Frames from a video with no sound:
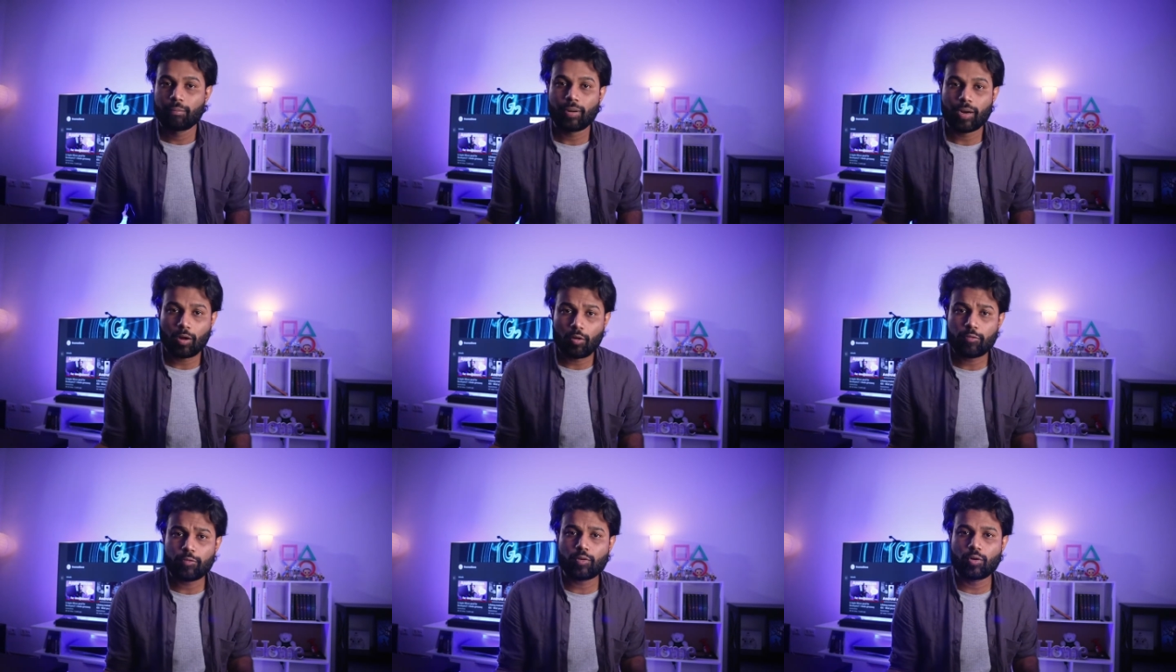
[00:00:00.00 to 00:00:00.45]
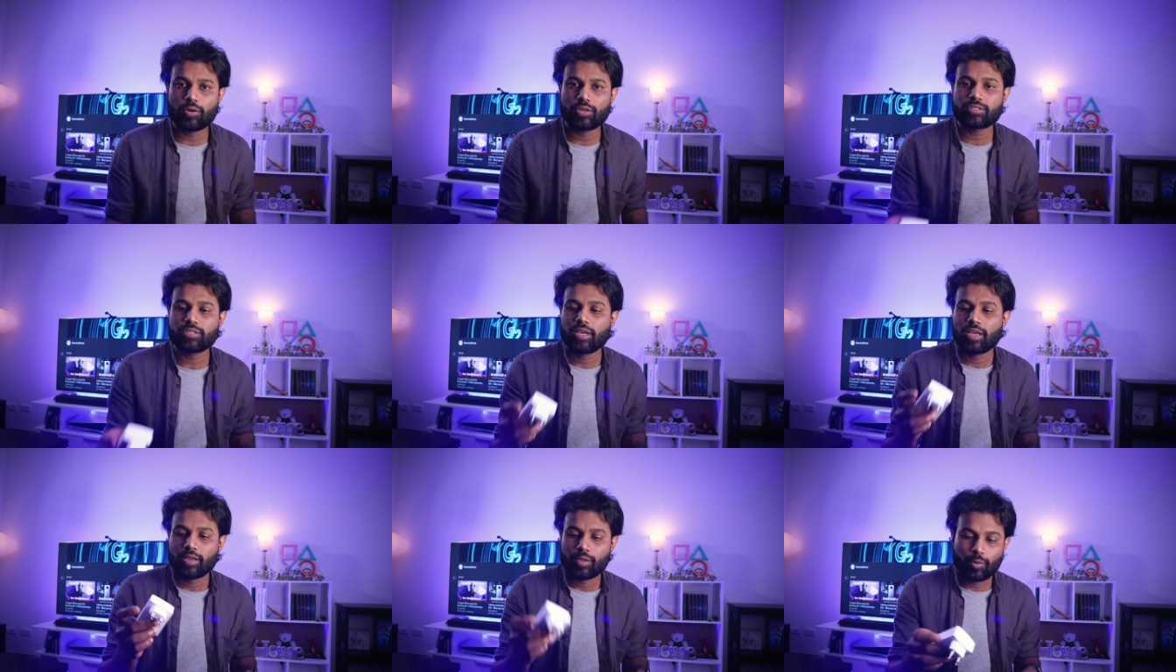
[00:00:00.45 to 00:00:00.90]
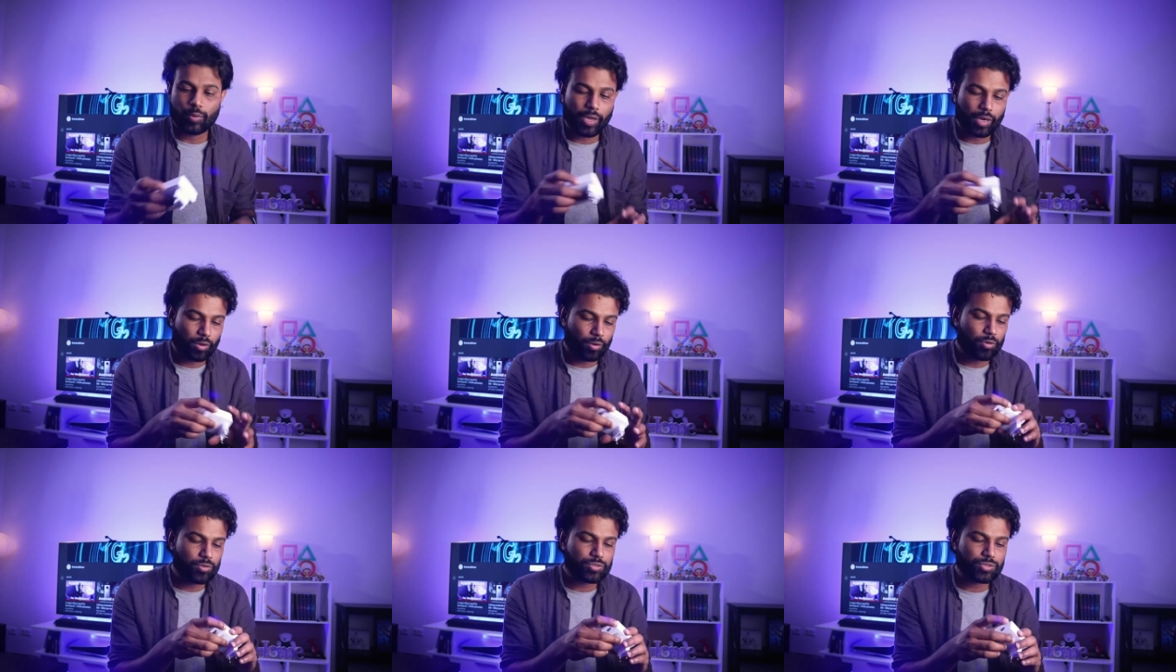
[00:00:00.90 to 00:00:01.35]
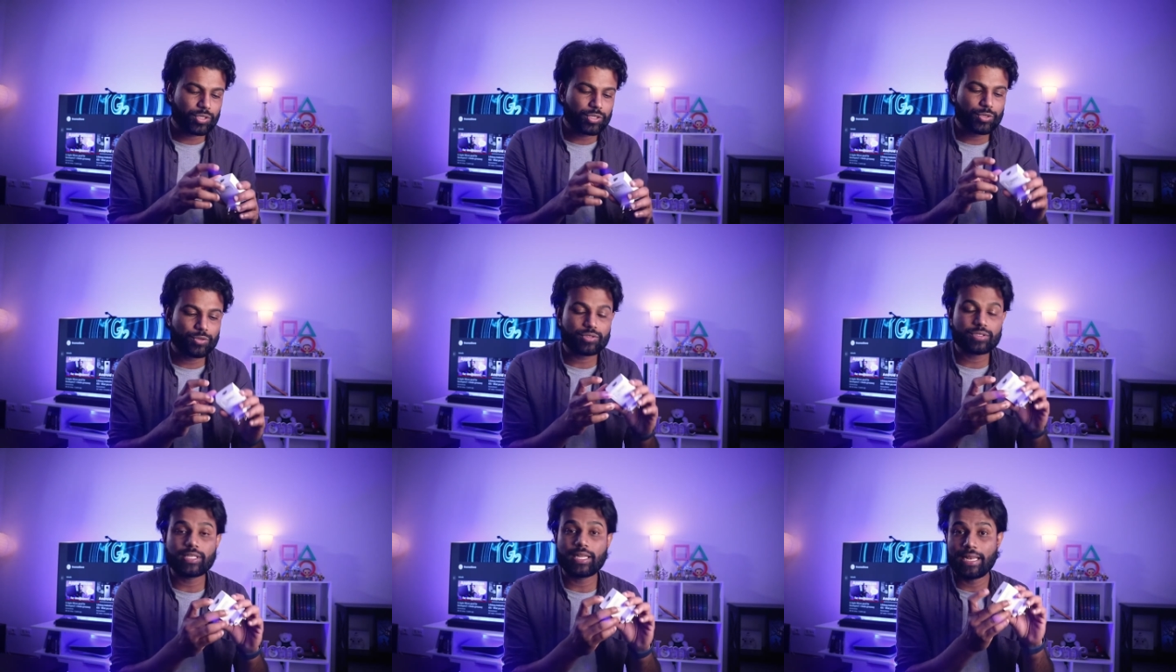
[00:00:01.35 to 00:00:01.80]
But of course, you can also
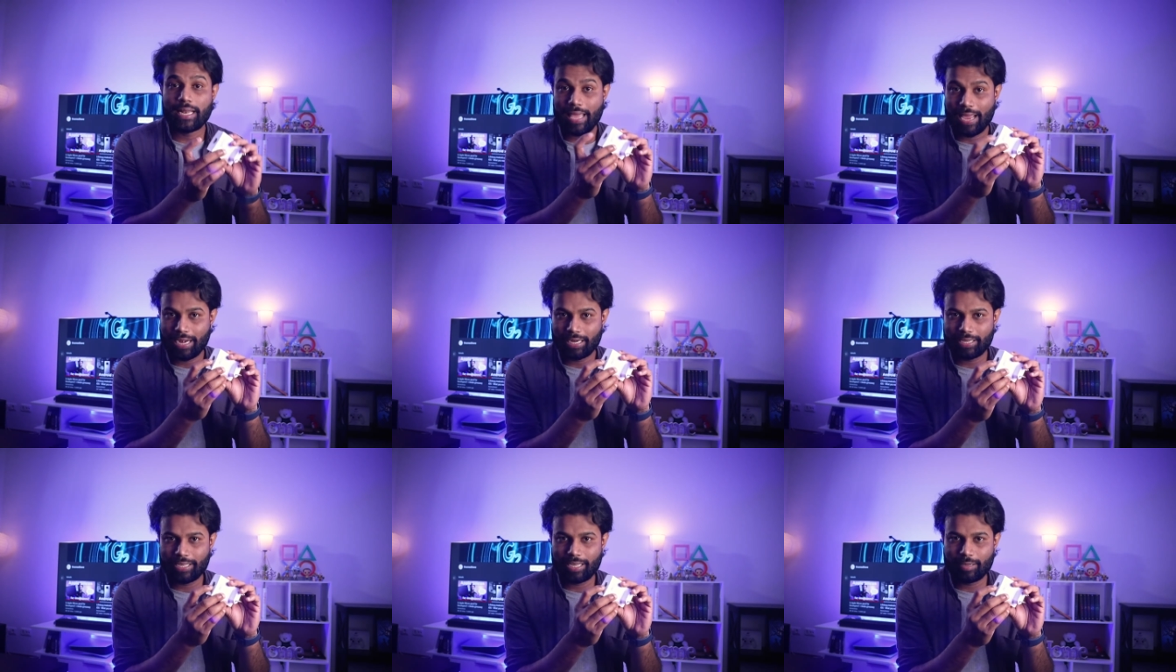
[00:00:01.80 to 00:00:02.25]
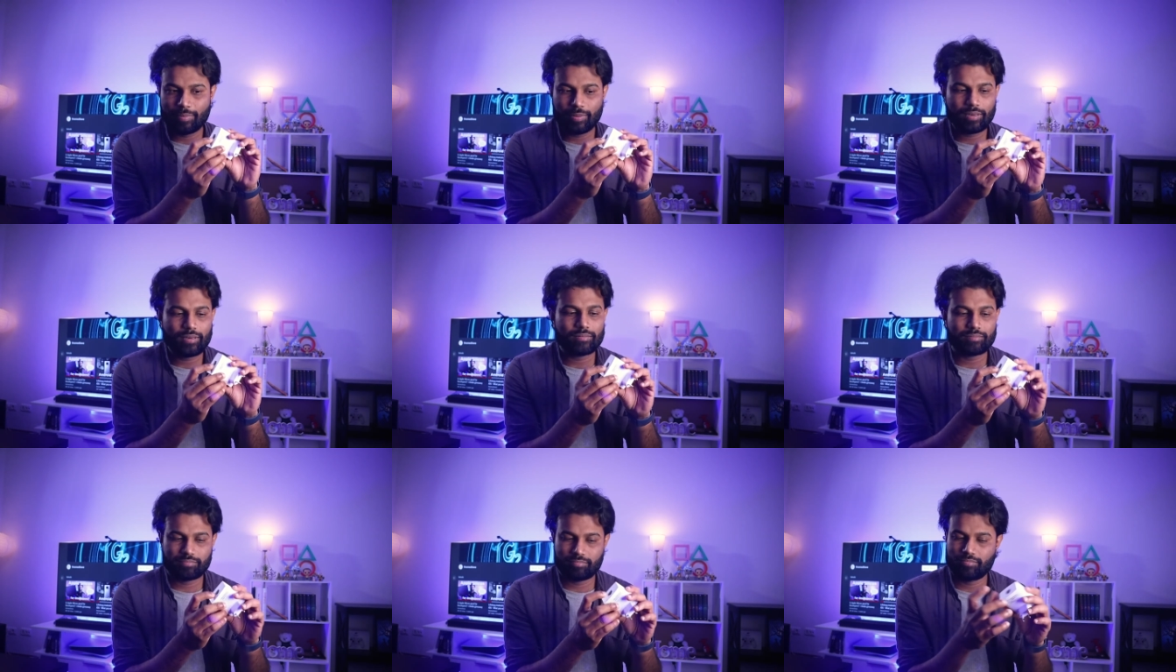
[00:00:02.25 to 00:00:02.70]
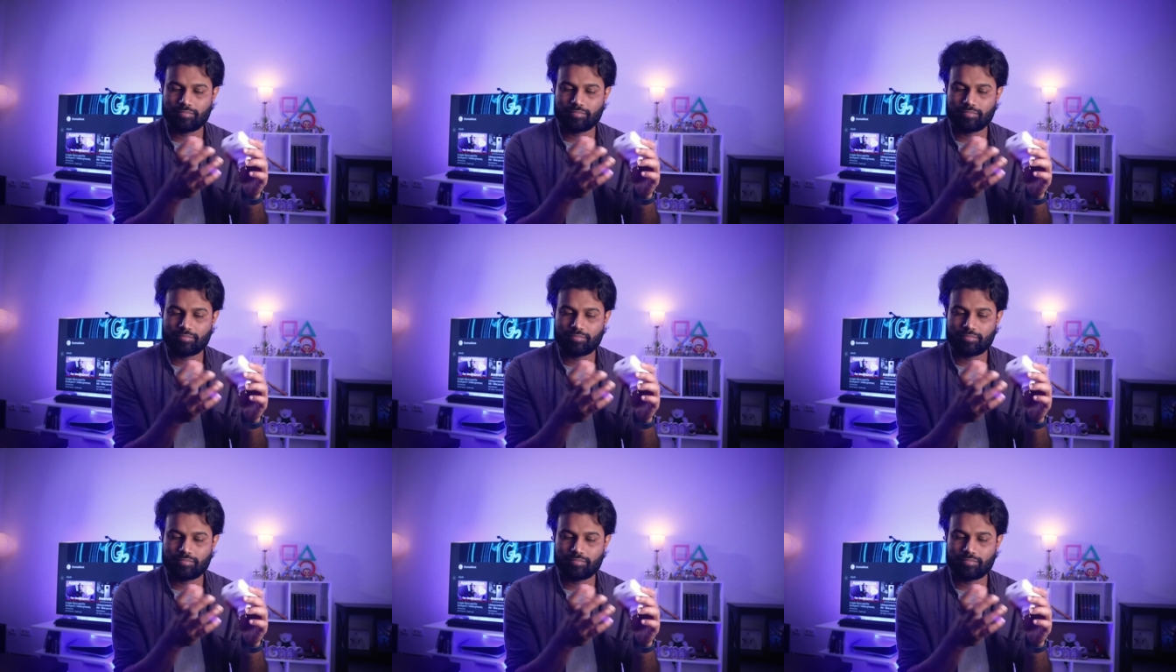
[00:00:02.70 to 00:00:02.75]
use the LAN cable